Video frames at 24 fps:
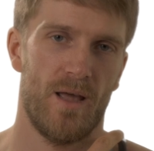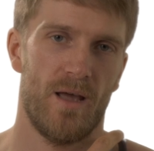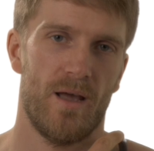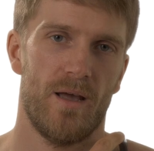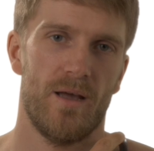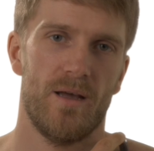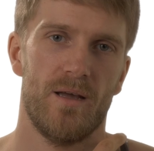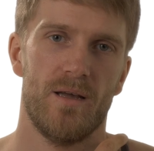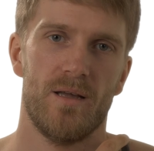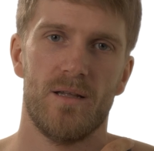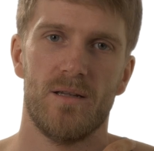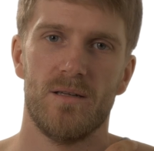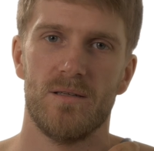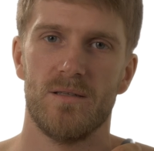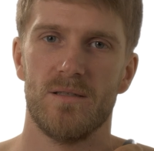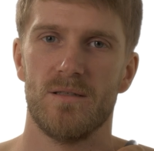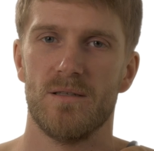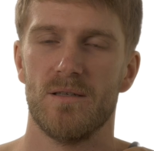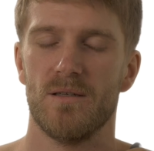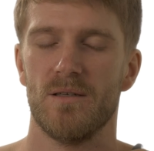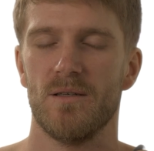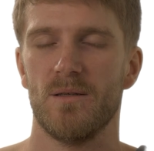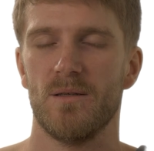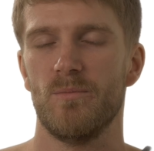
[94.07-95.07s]
And
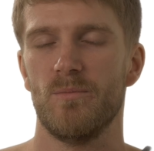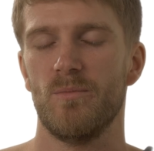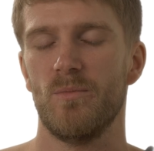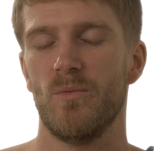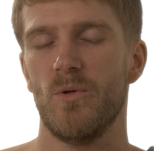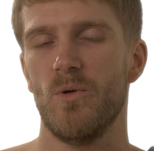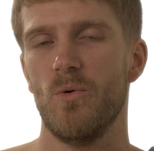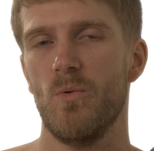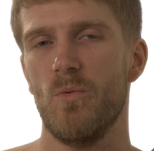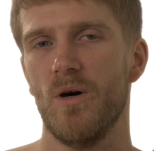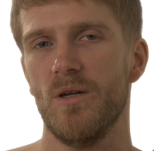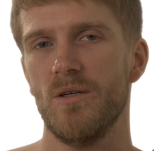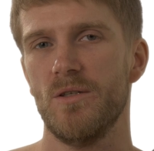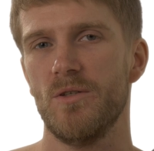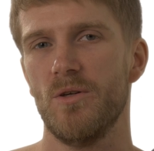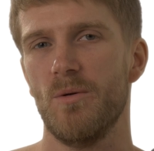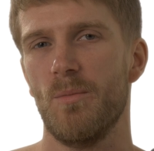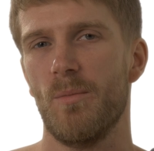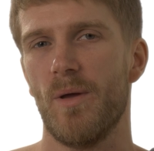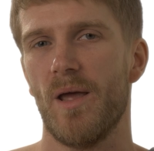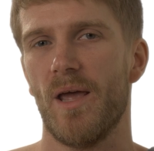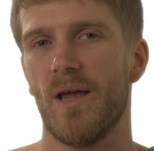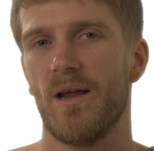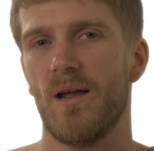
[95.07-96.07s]
you want to
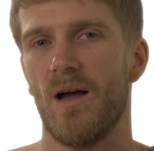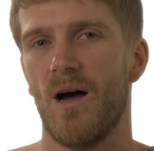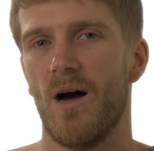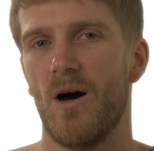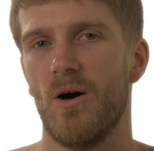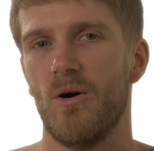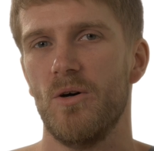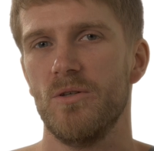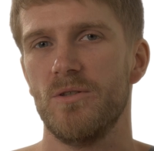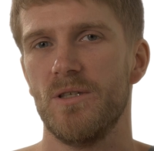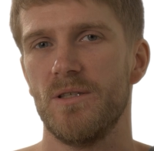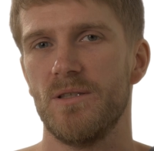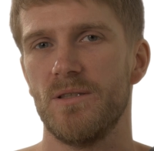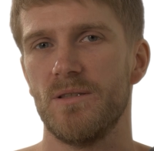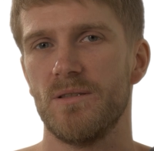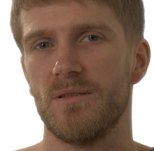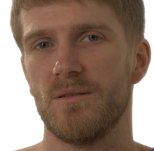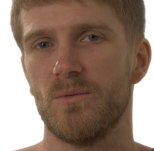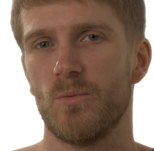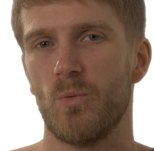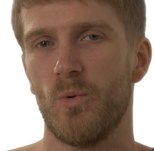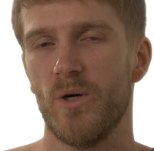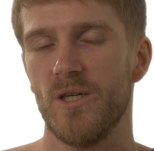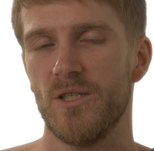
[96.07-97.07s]
make out
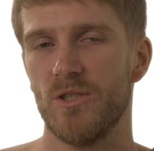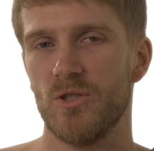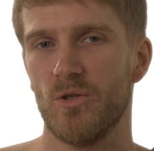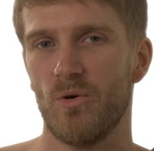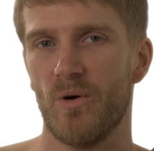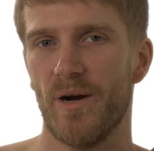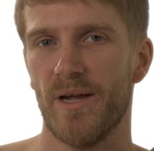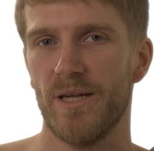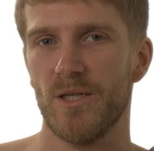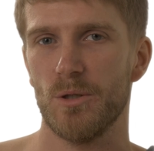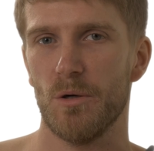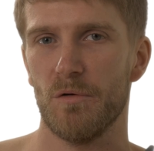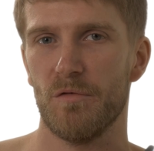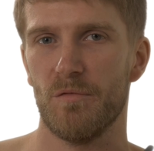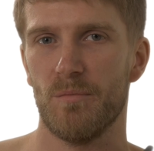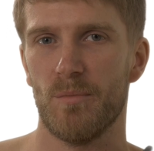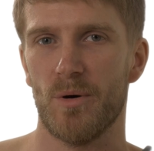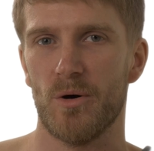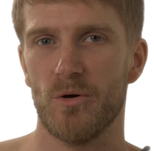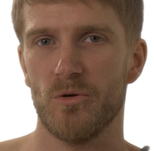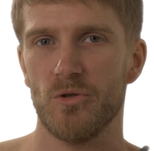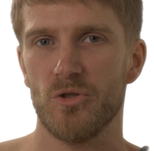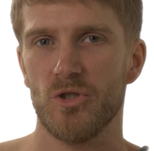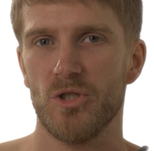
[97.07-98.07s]
in which range of
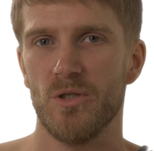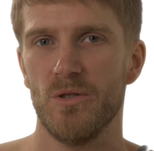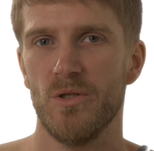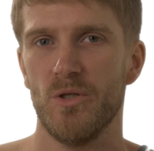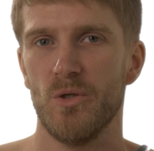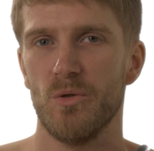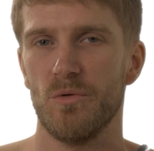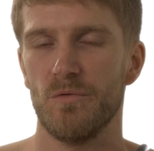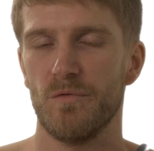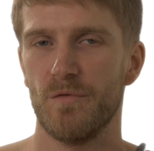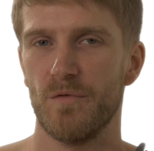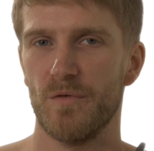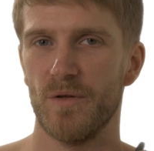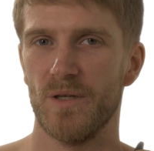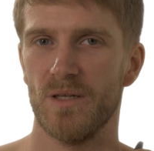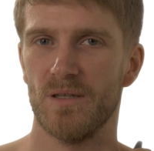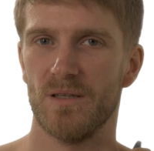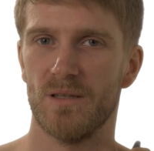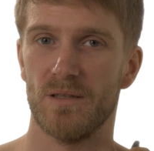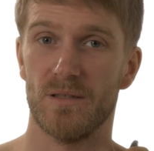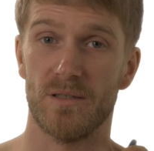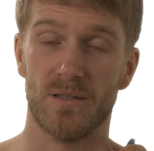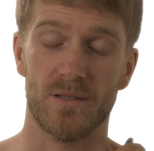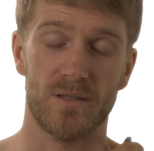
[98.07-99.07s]
motion you
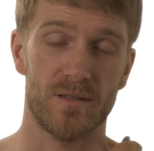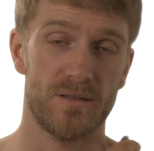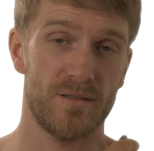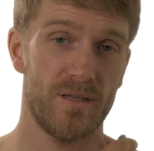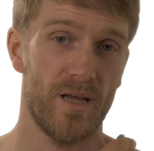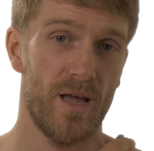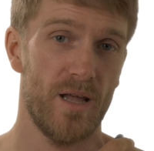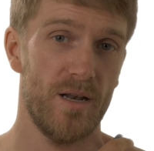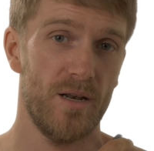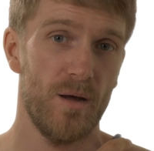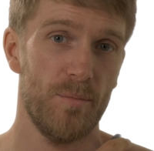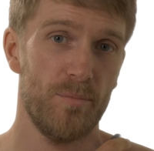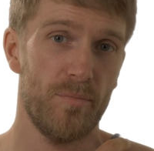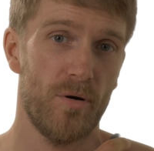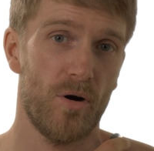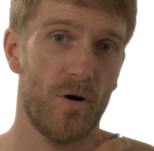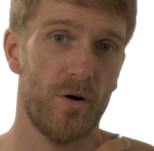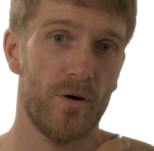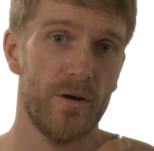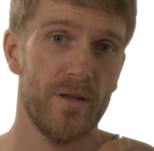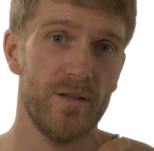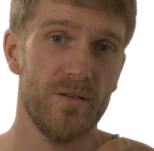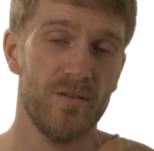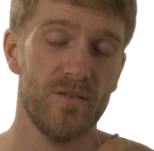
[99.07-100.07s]
feel the tender
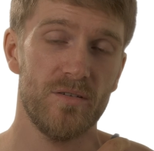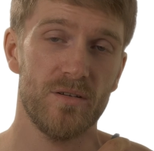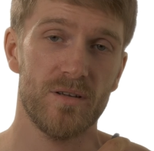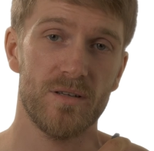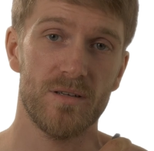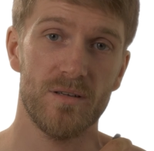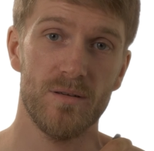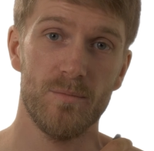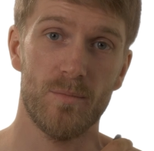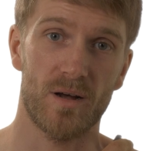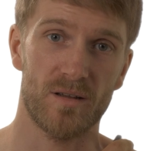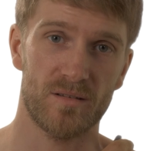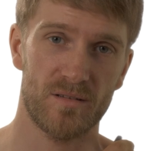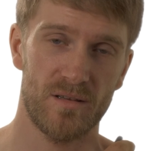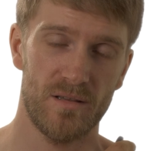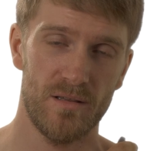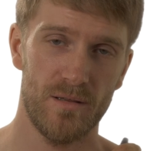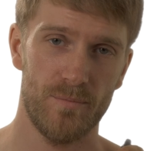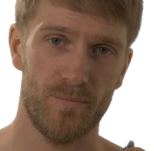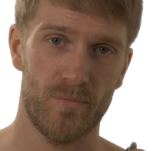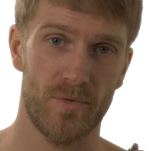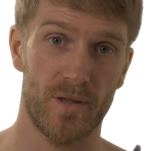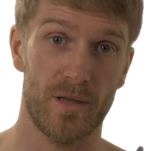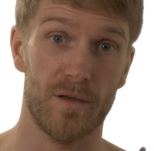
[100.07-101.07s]
points in the
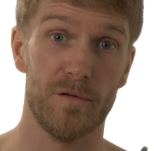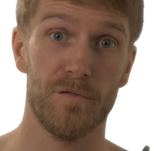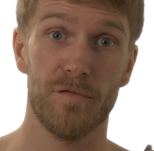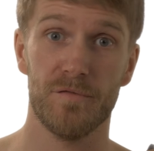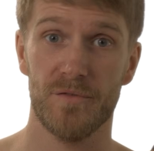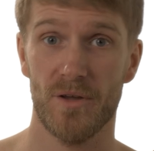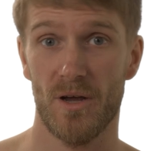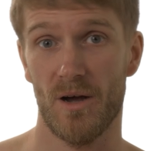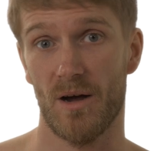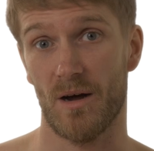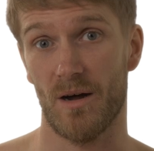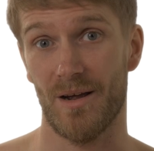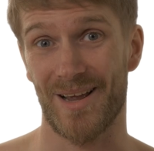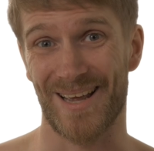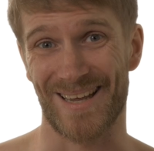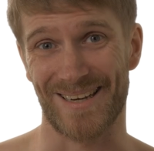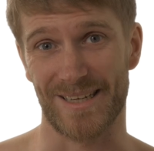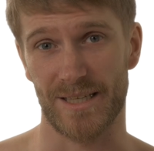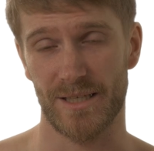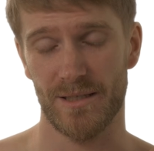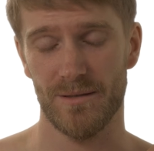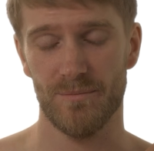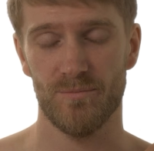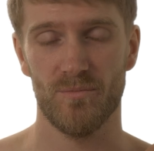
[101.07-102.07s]
muscle, if there are
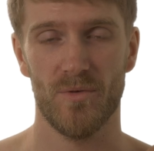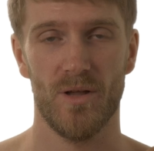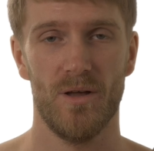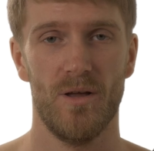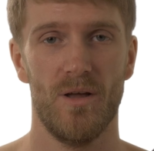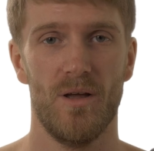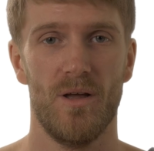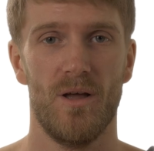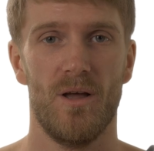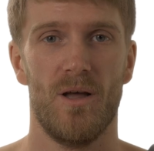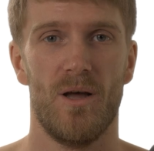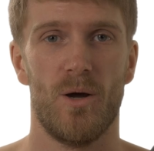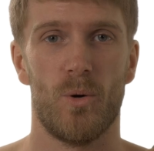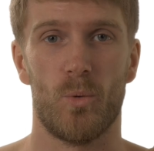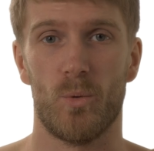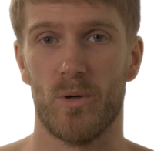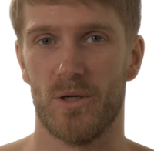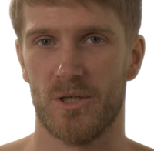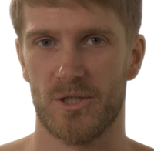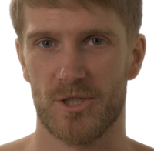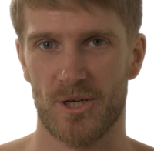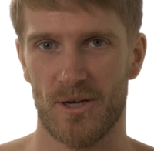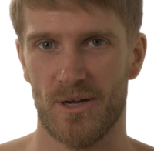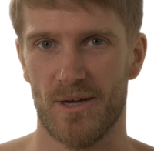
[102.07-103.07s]
any,
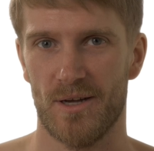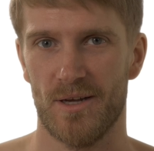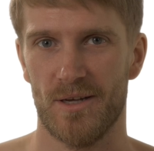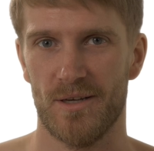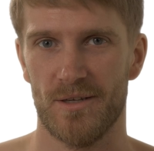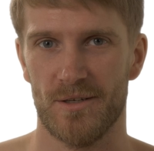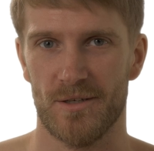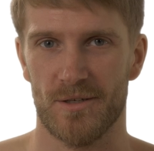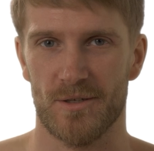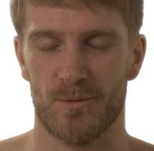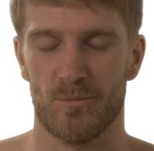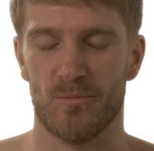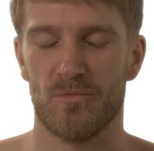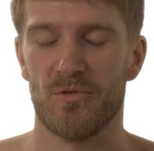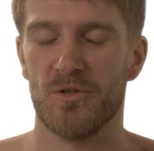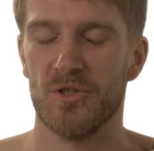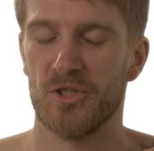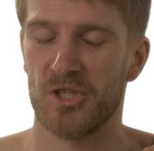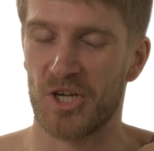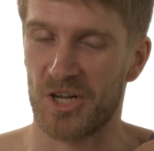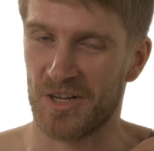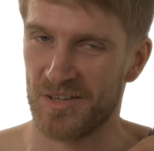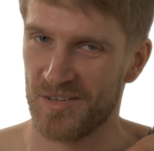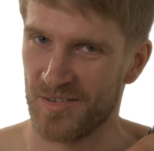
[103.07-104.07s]
which I
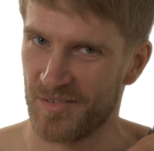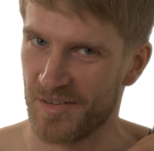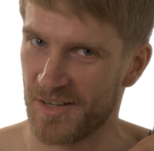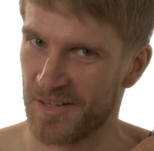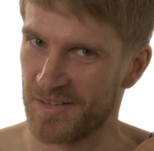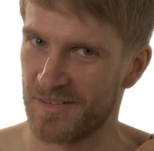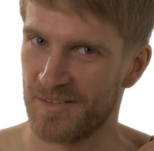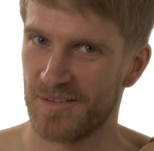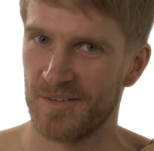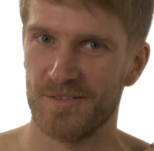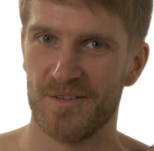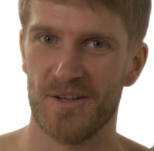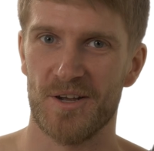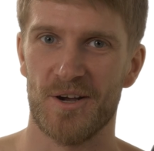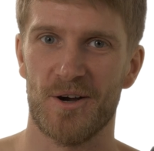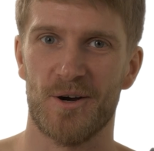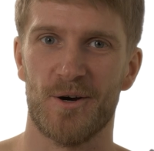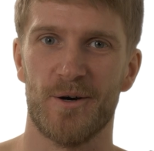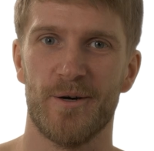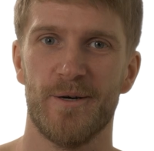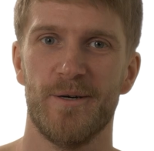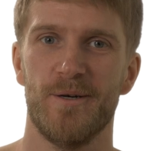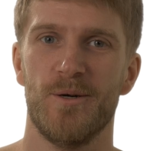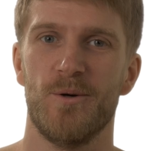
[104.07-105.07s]
suggest that there
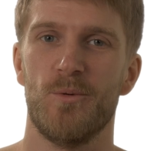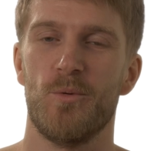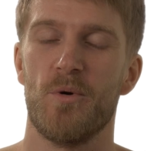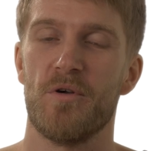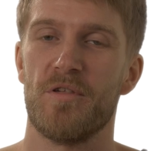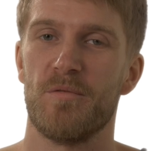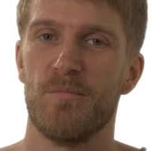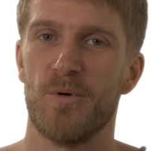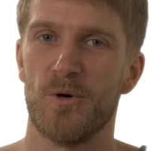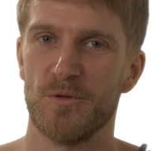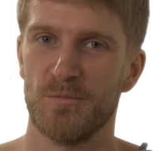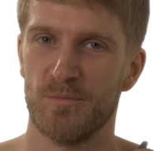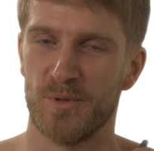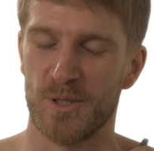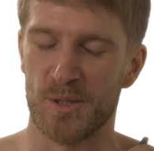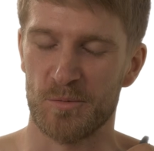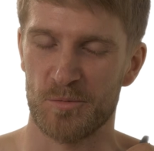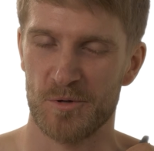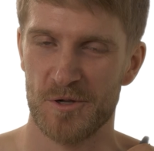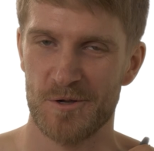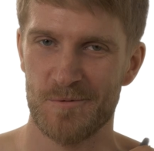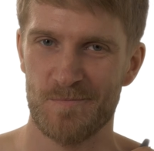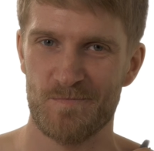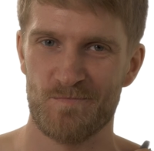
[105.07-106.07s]
are with most
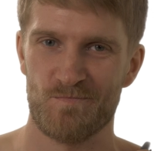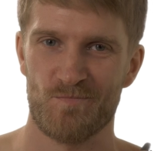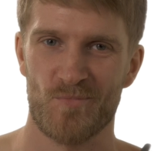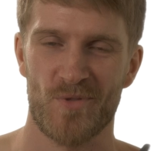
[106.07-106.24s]
people.